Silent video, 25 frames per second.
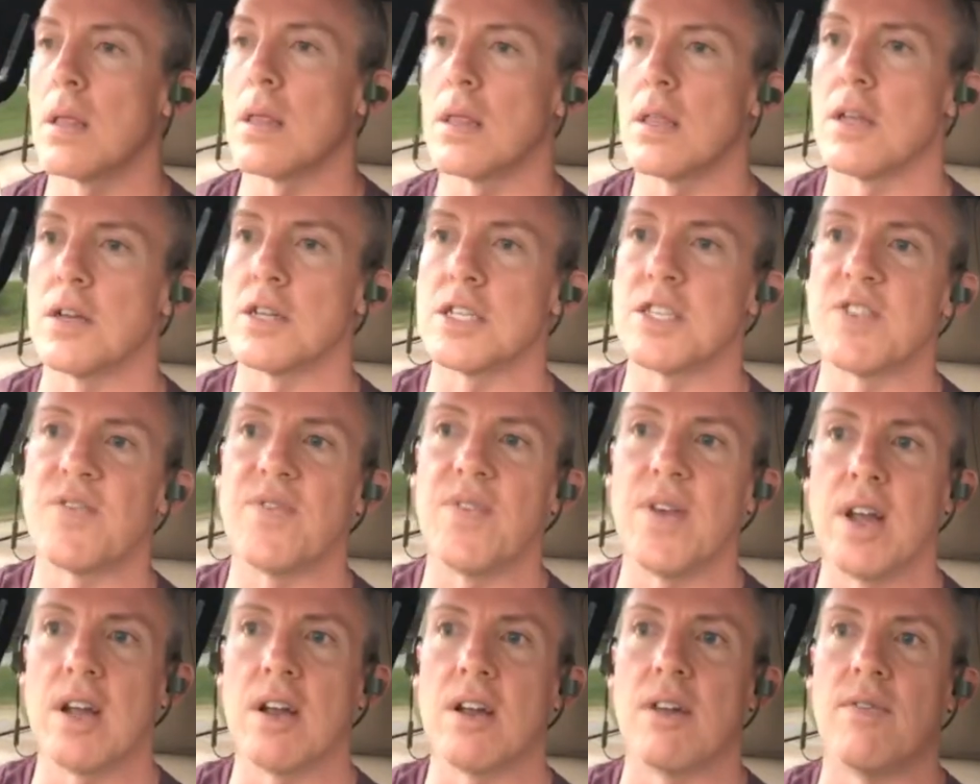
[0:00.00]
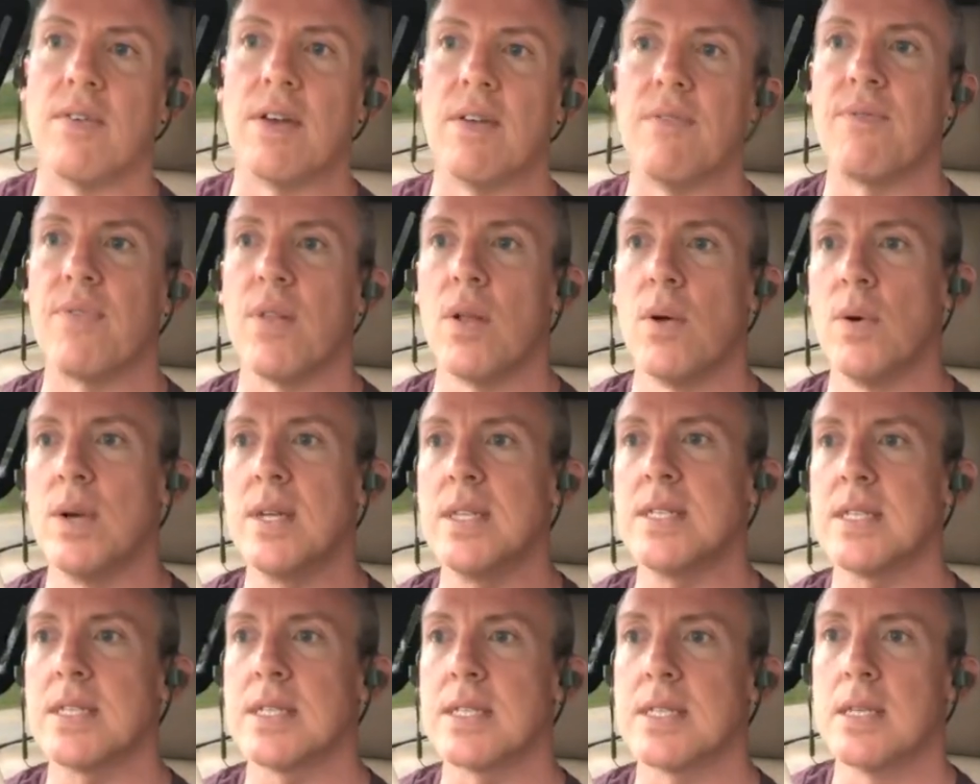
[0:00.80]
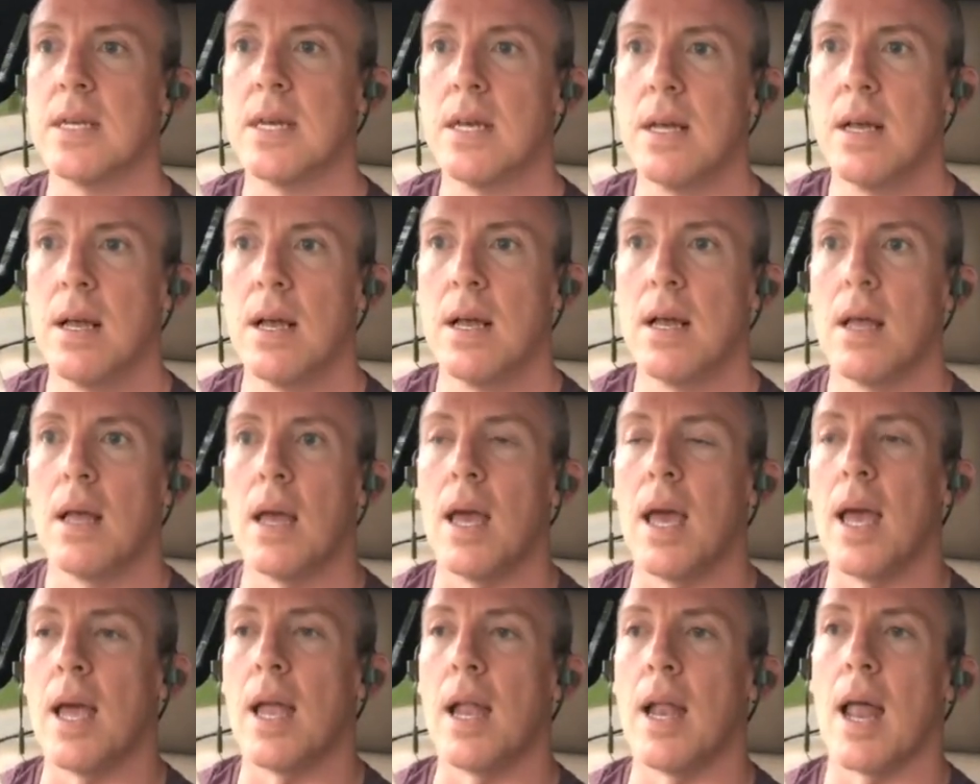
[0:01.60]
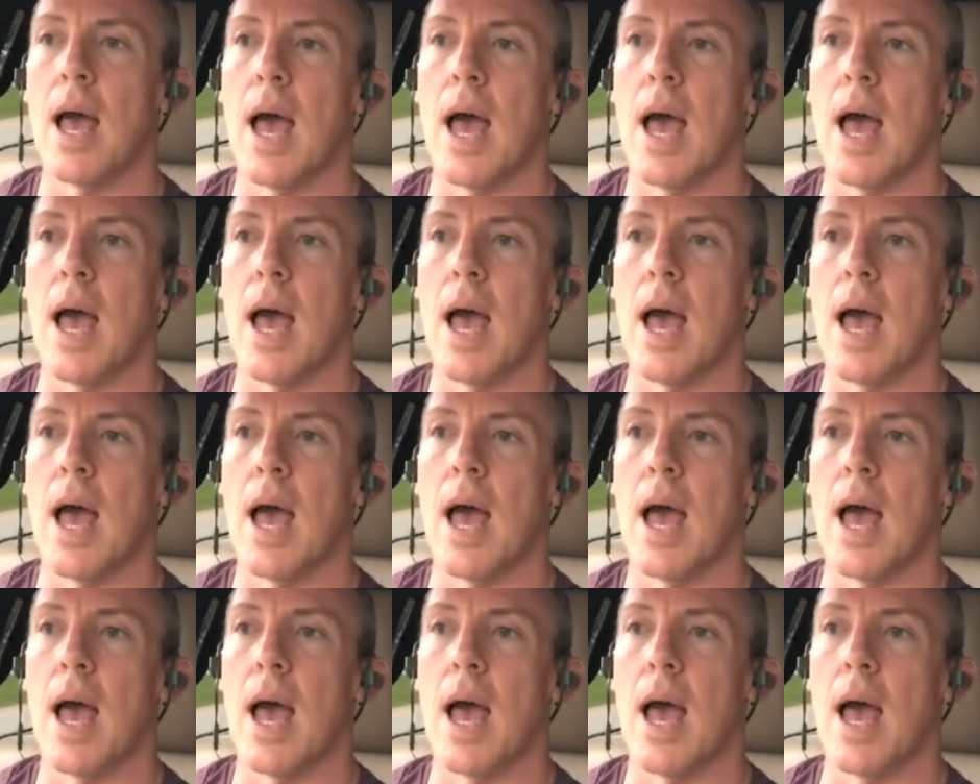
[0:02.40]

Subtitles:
your sphere of influence and